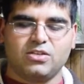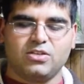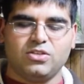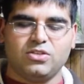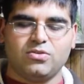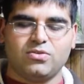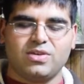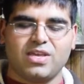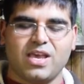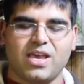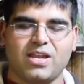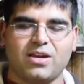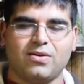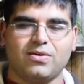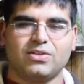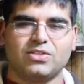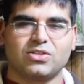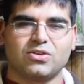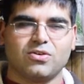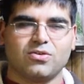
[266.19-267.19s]
you can
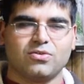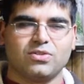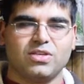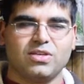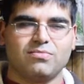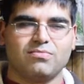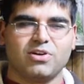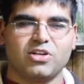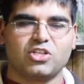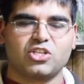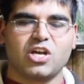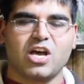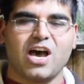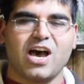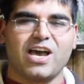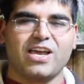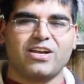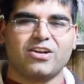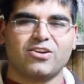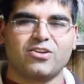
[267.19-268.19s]
always go the much
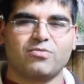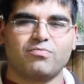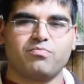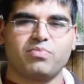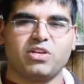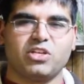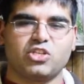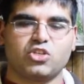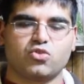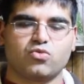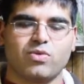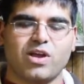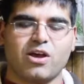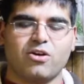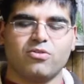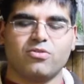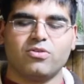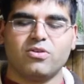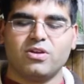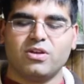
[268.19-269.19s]
higher pitched
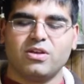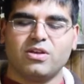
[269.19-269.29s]
route.